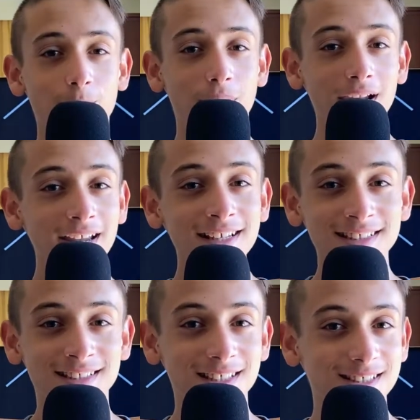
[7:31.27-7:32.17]

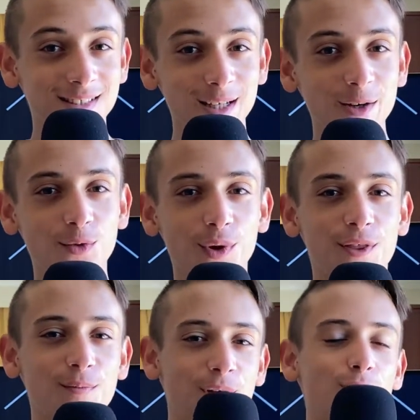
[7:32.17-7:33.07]
Please stick
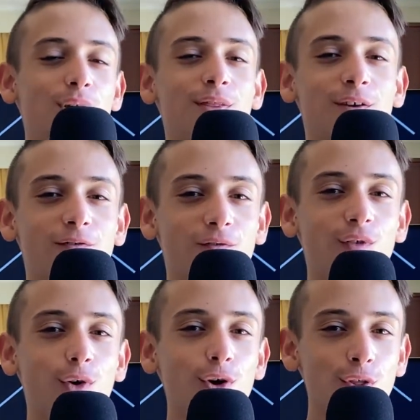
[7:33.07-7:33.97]
with me with the
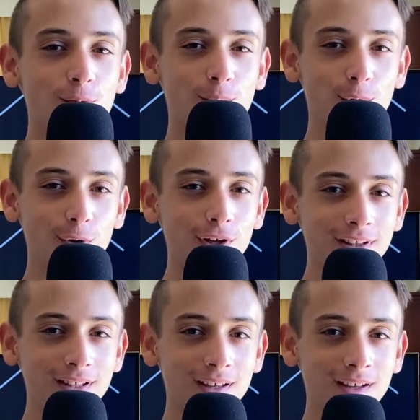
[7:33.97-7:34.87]
fourth
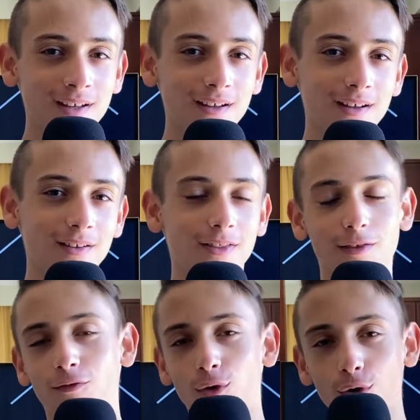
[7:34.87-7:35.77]
point,
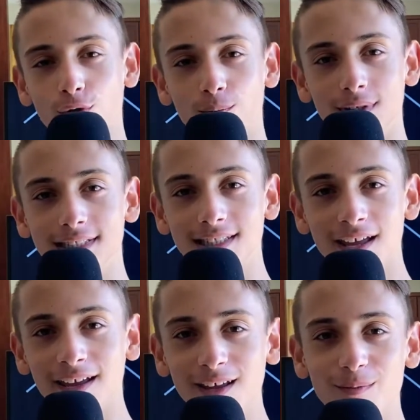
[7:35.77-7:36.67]
the fourth
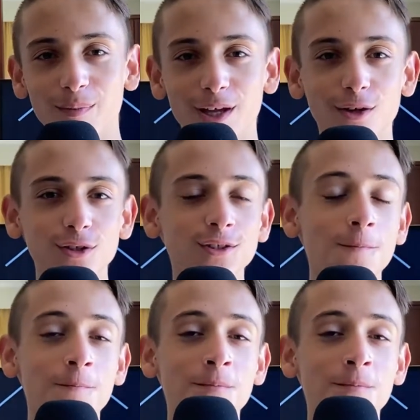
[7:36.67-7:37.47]
mistake, because